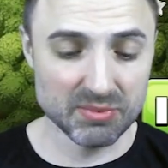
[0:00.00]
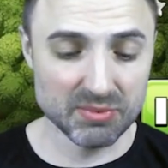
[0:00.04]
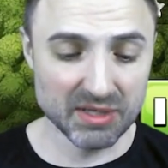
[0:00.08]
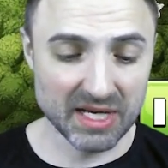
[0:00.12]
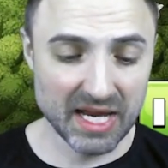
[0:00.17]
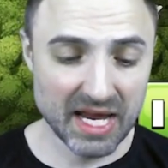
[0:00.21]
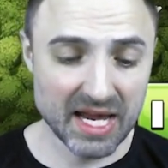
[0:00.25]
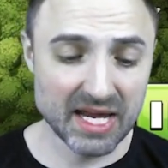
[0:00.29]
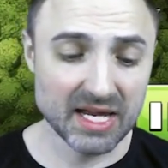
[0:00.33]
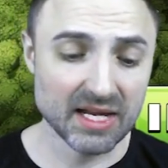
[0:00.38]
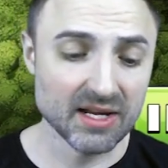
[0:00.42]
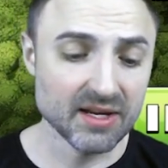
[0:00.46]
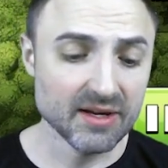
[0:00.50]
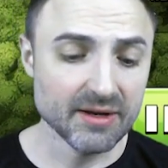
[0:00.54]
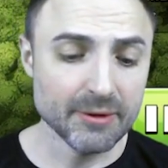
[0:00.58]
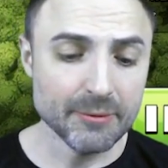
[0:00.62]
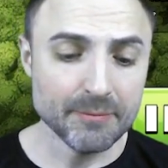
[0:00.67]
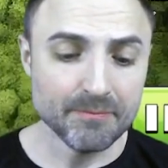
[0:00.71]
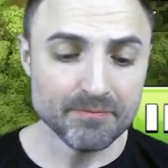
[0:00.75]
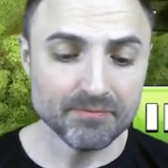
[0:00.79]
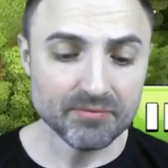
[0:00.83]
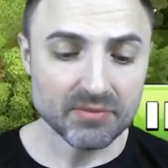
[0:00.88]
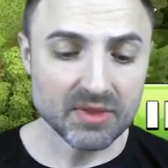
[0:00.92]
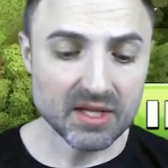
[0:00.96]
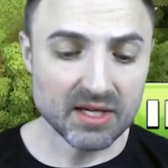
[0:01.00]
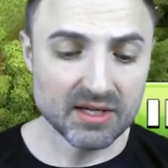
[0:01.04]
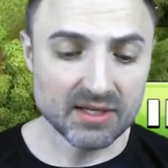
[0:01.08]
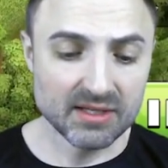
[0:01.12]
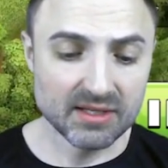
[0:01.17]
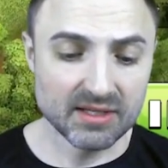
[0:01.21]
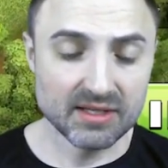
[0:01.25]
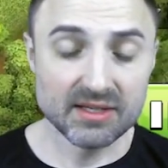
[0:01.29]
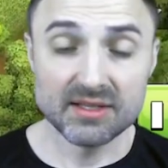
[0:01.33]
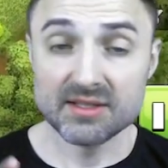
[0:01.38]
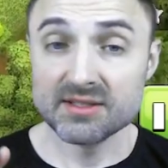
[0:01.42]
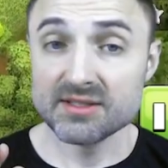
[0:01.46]
but hey,
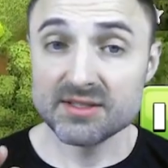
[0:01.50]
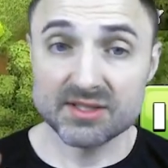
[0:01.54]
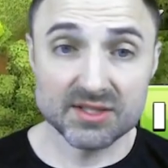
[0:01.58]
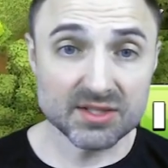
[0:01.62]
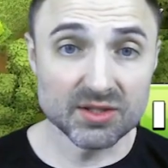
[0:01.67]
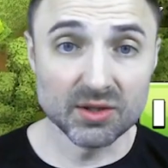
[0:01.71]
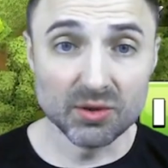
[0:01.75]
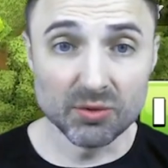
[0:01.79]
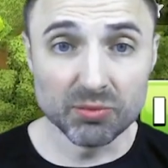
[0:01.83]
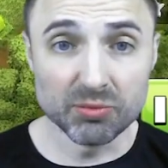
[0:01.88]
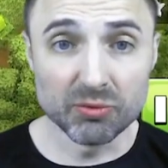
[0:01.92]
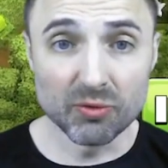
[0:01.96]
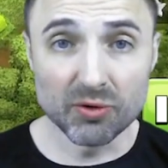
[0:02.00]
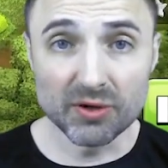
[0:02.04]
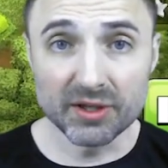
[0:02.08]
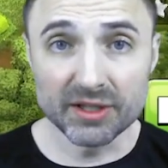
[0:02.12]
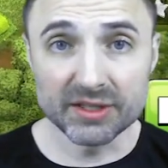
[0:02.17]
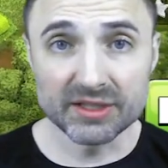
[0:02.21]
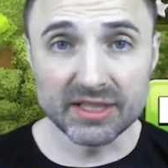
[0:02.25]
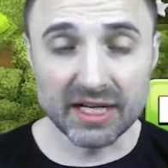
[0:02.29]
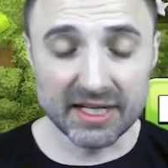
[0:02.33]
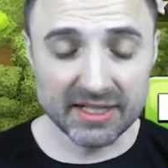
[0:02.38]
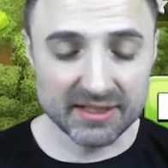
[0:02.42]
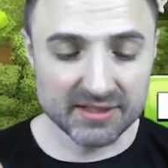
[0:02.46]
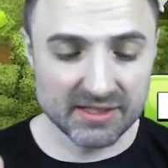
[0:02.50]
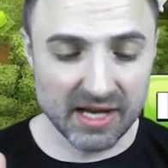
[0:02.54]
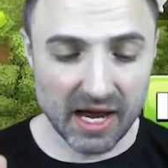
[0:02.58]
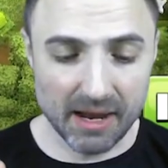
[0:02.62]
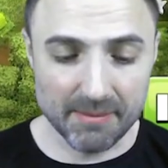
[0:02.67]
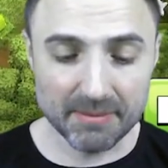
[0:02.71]
still really nice.